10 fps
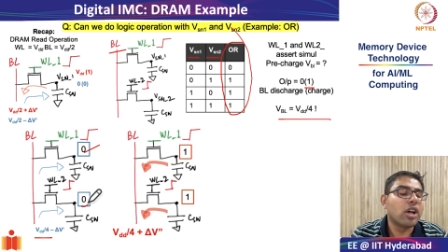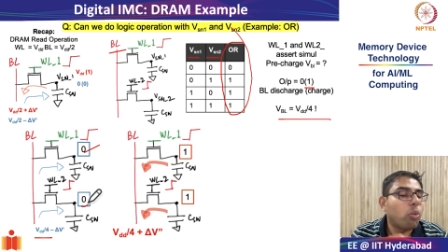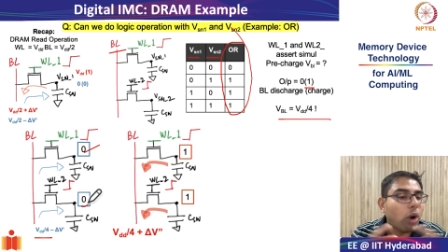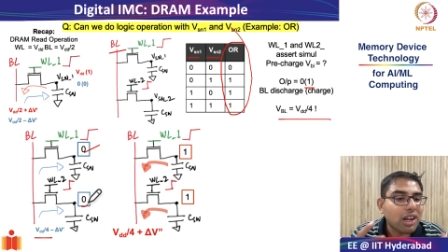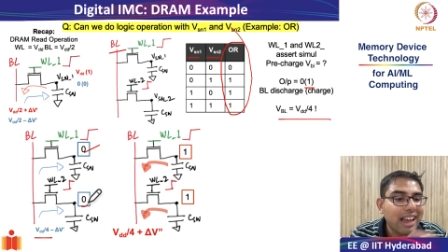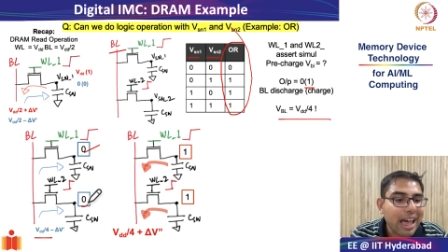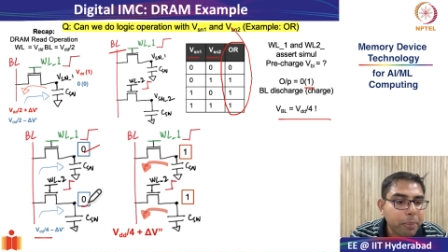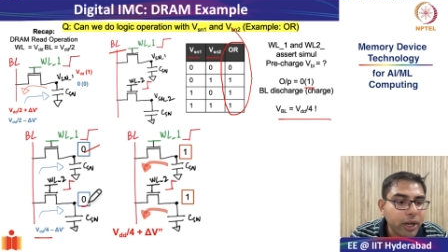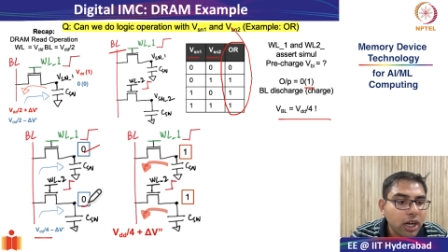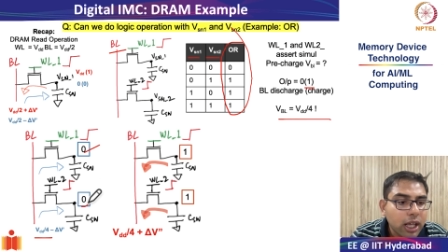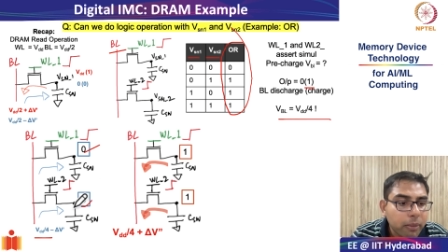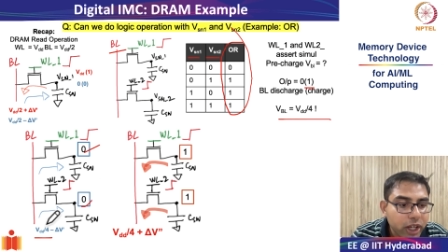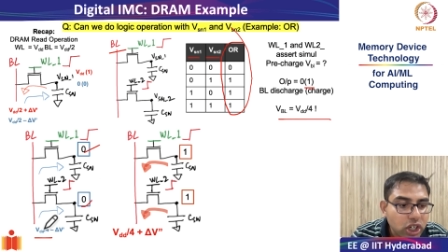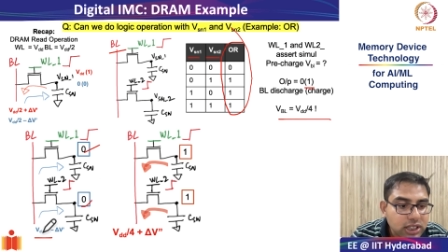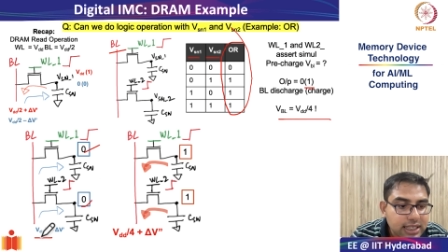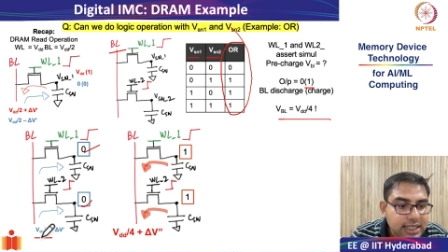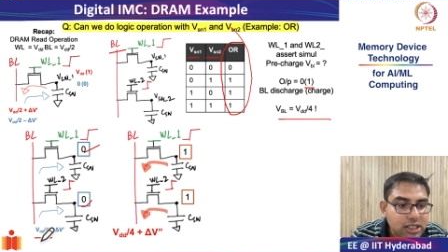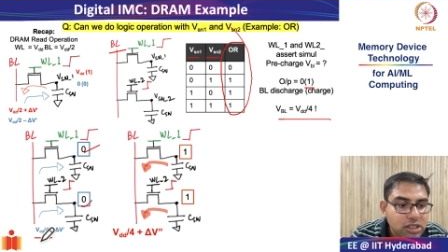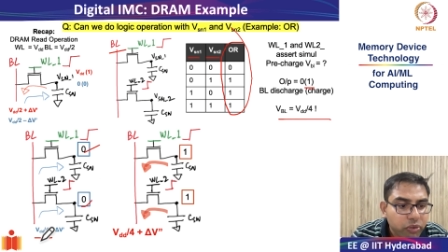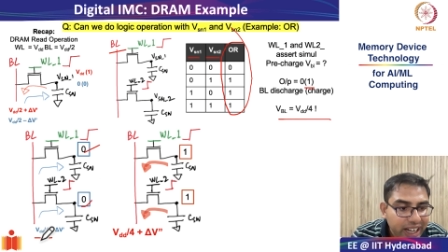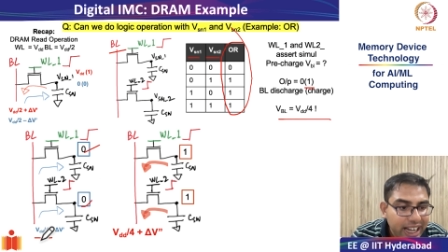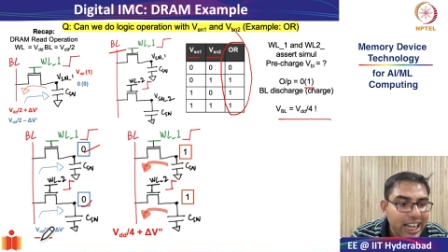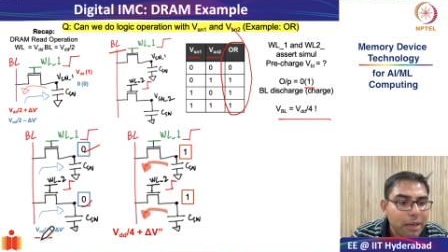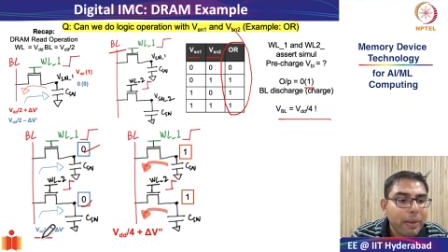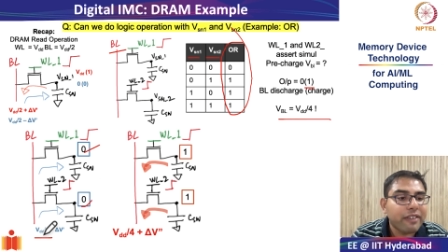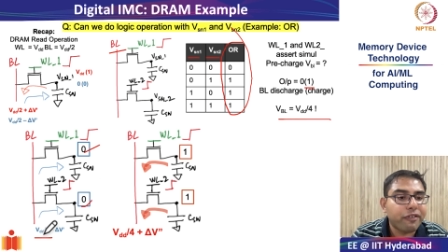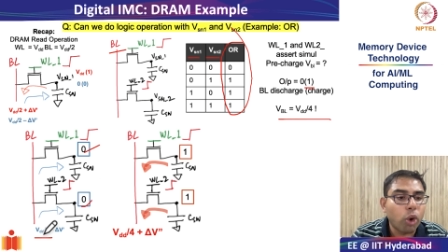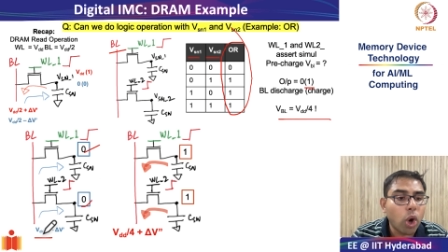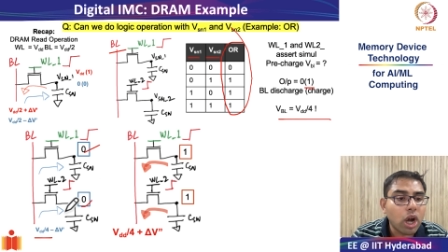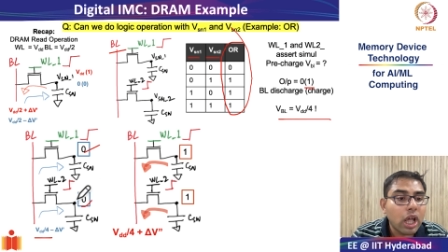What will happen? Because this is VDD by 4